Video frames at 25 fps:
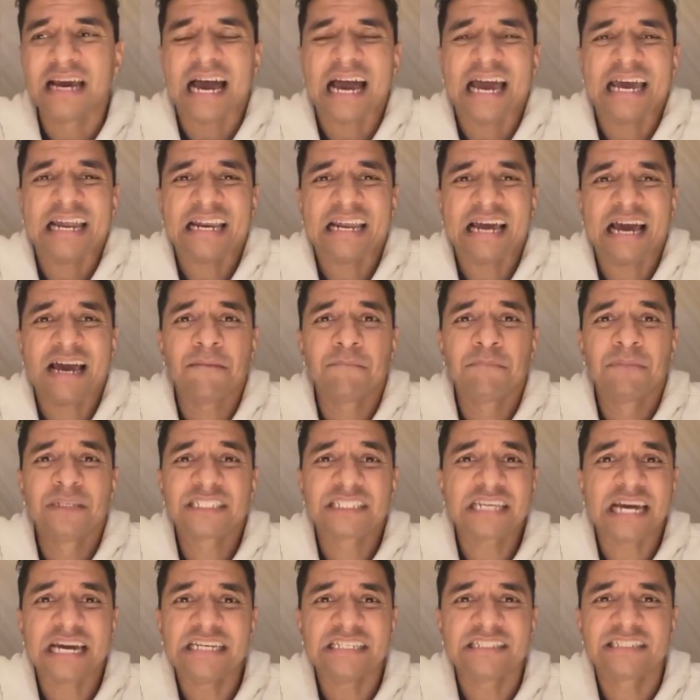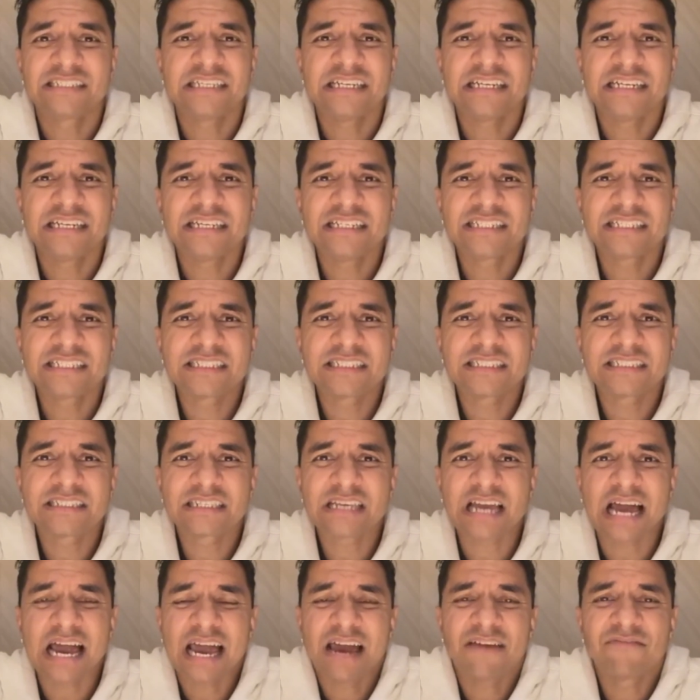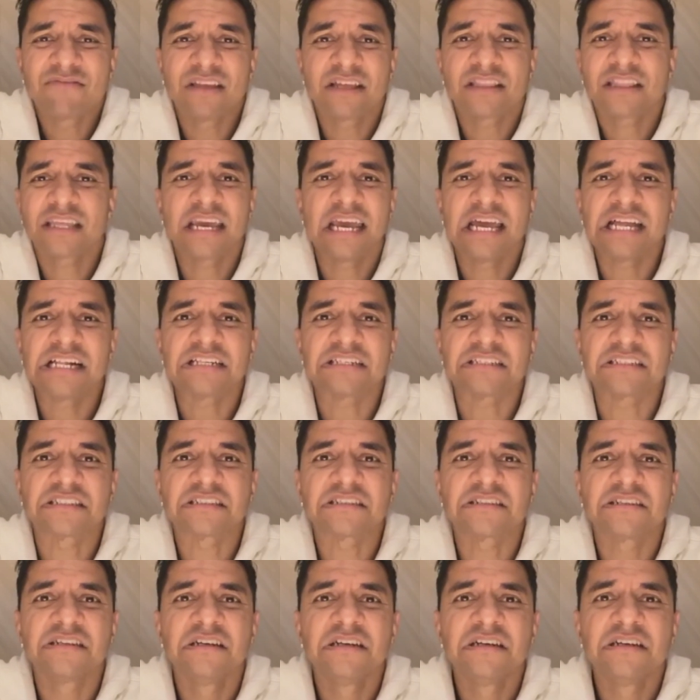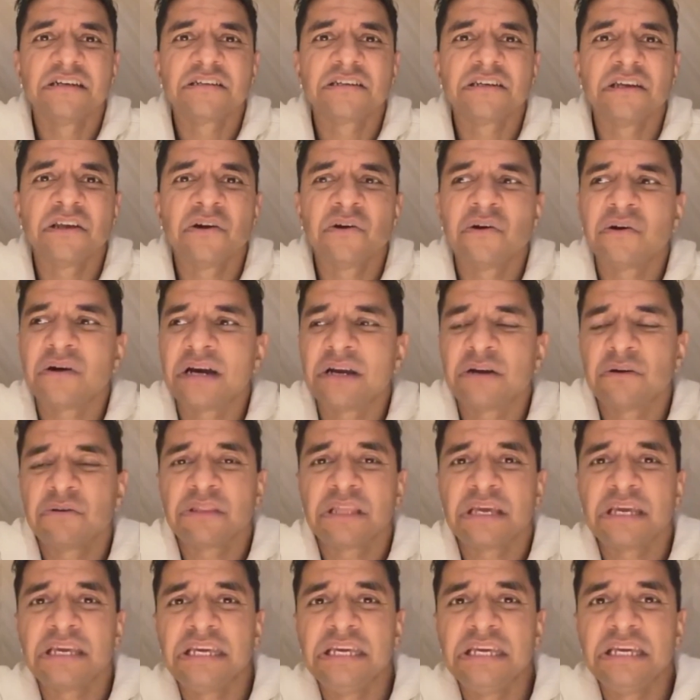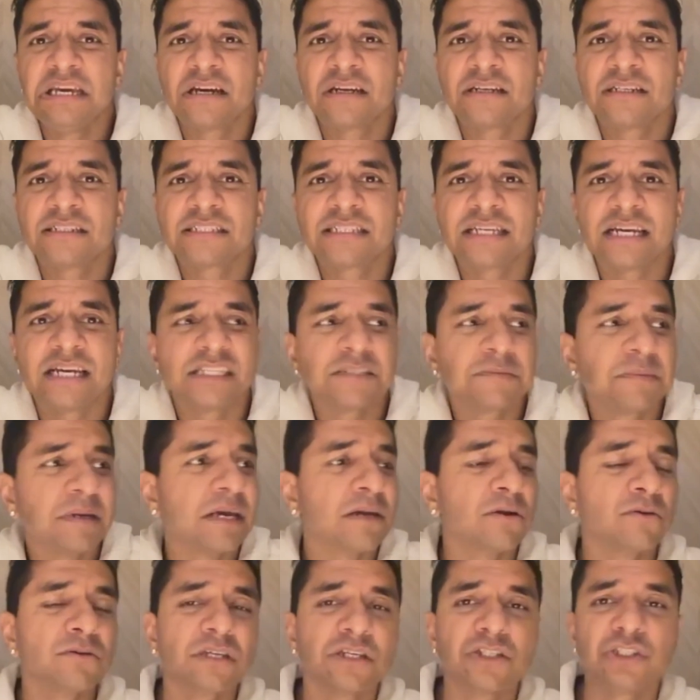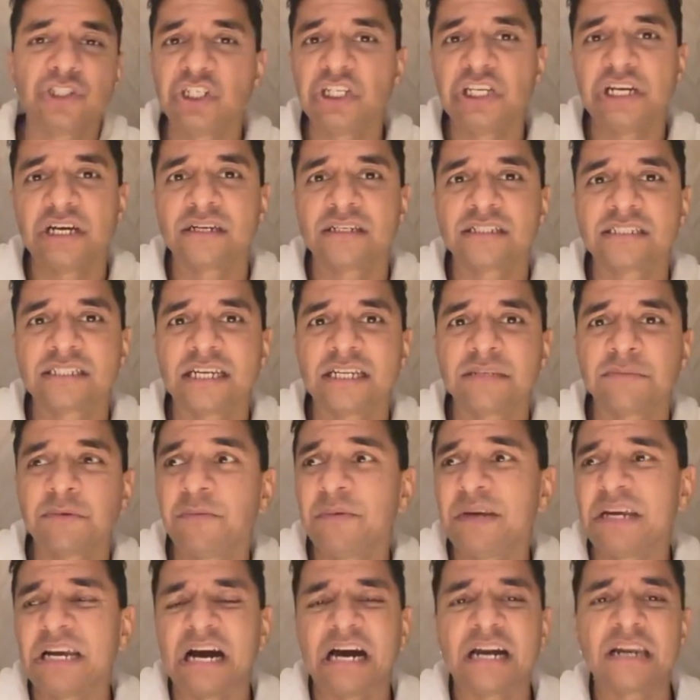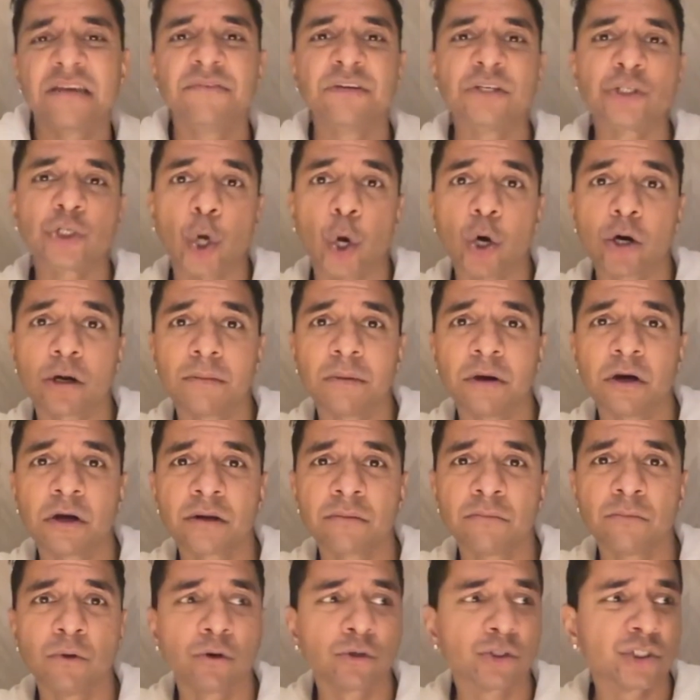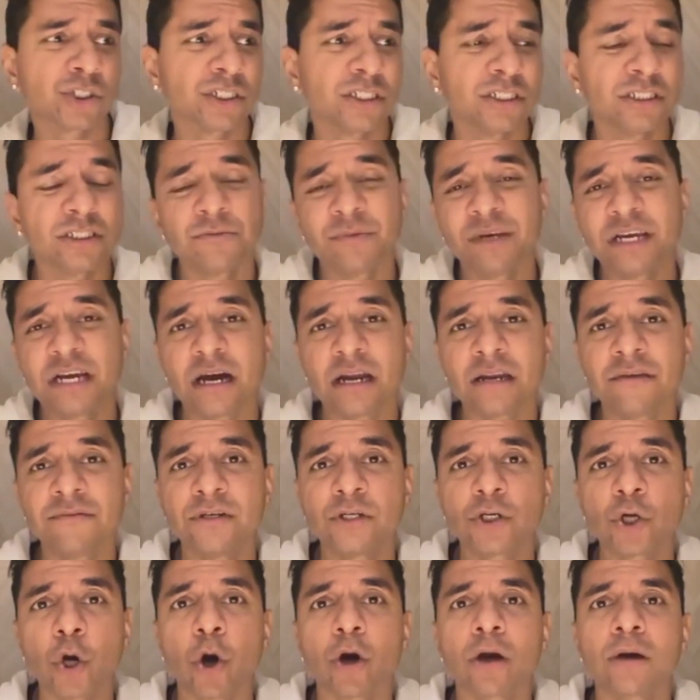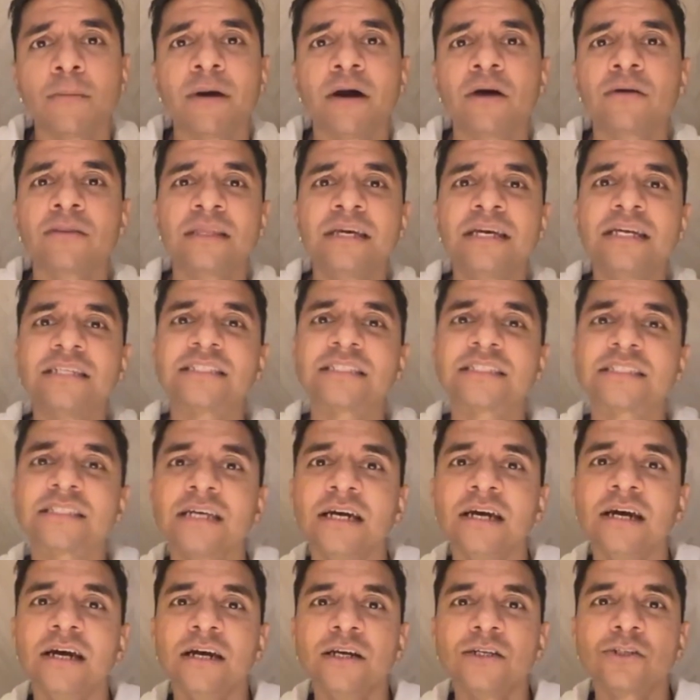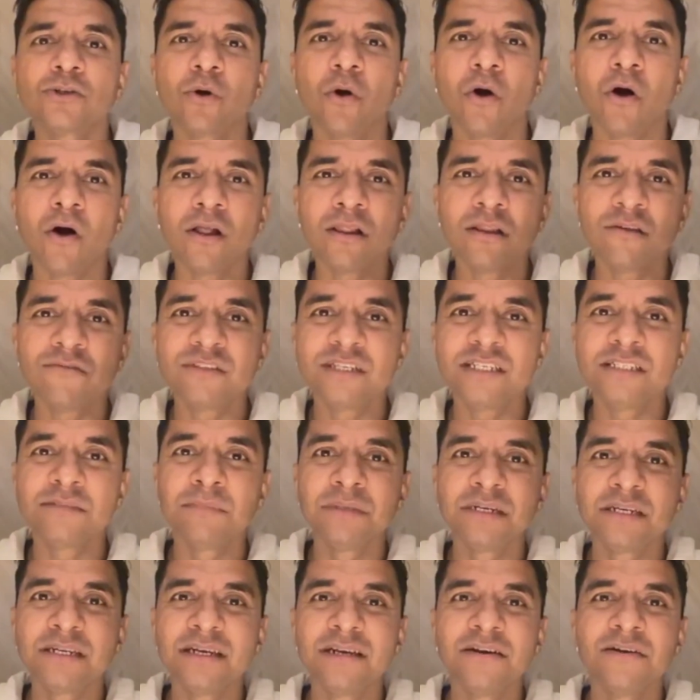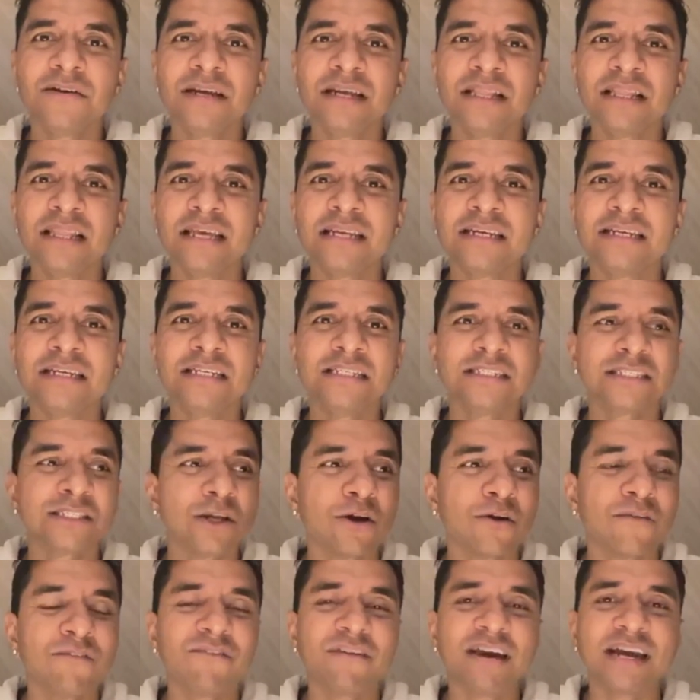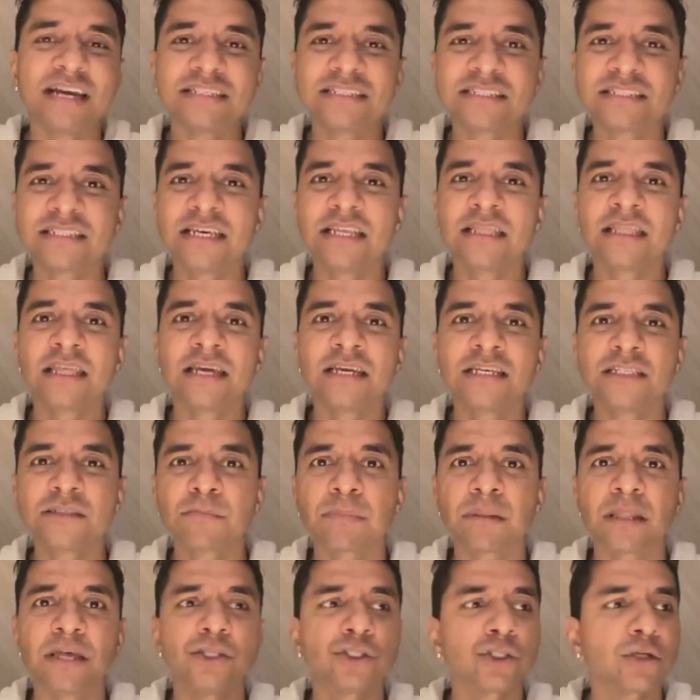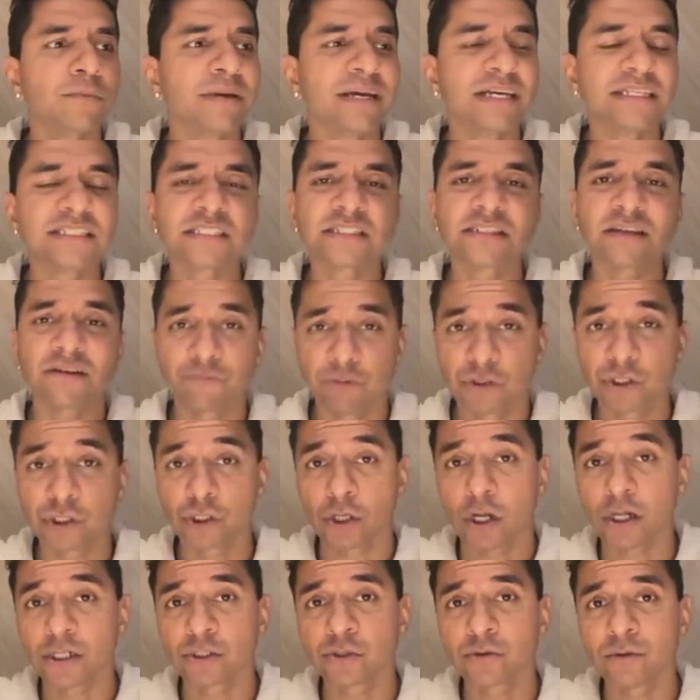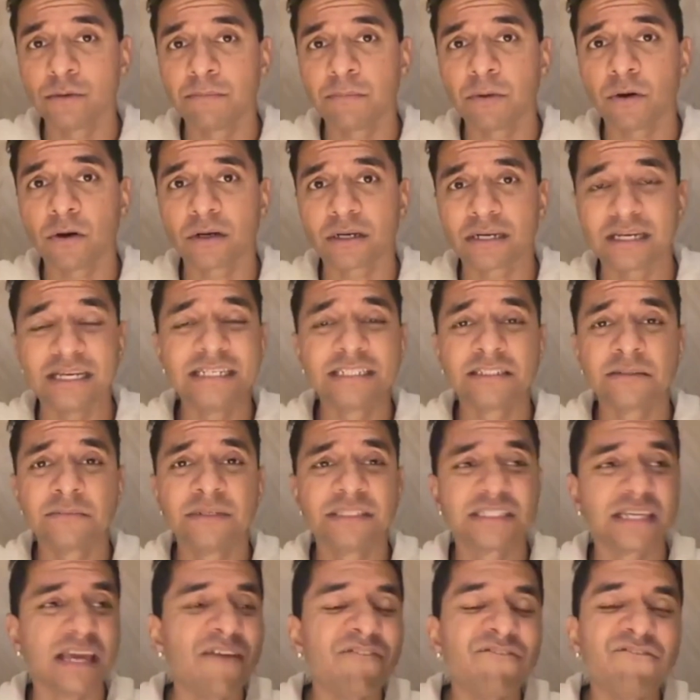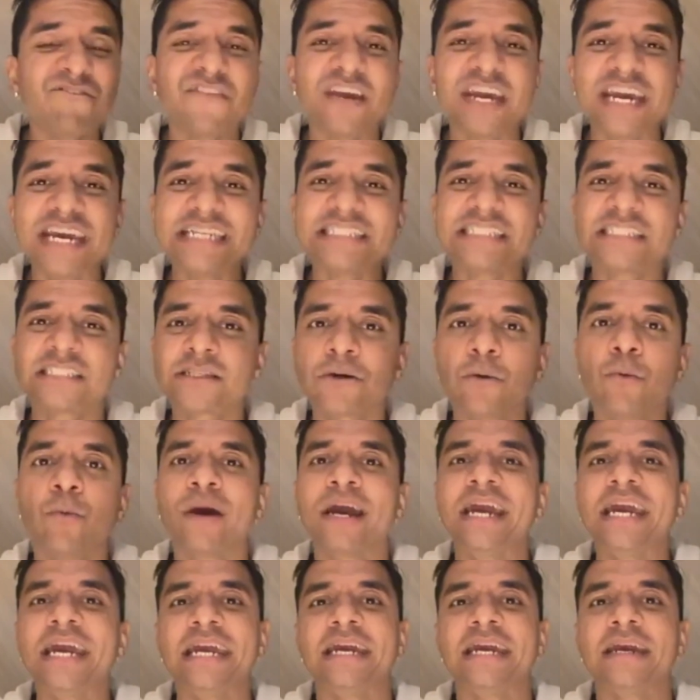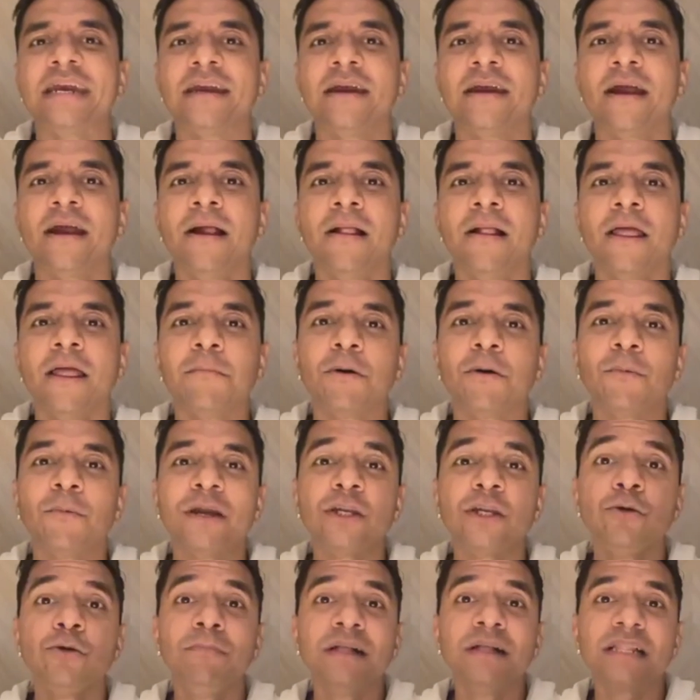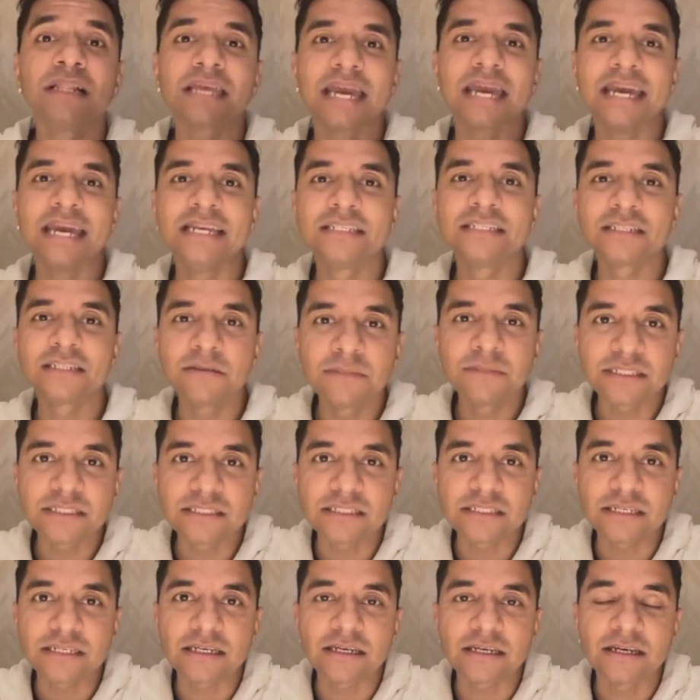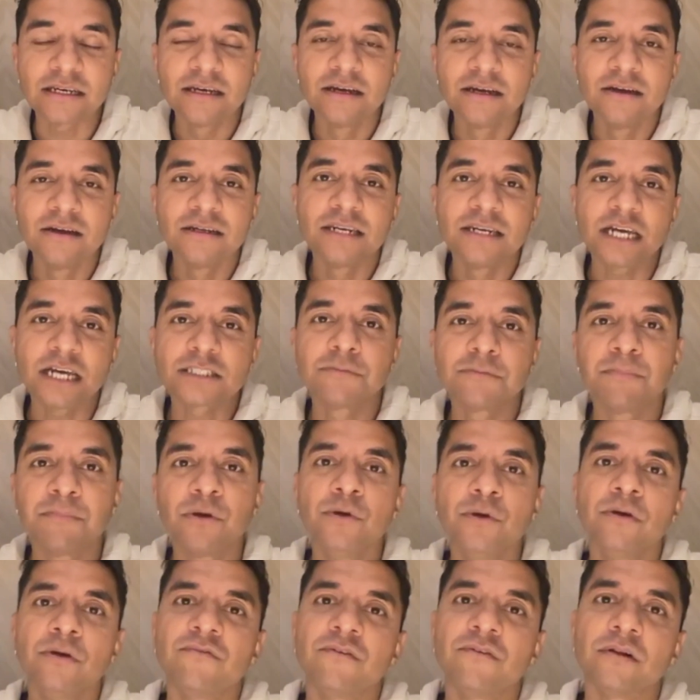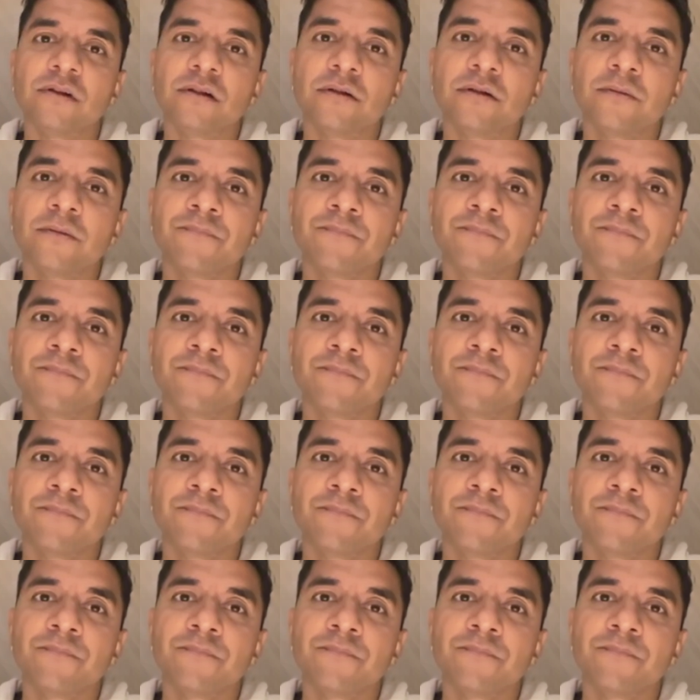I, I, besides this, I have nothing else you know, I don't think he understands me. I don't think she understands me. We can't even talk about emotions. We can't even talk about this. So all of these material and these, you know, fancy things, pleasure-based stuff, which is also important, intimacy, it fades away. But when you build intimacy, that's beautiful.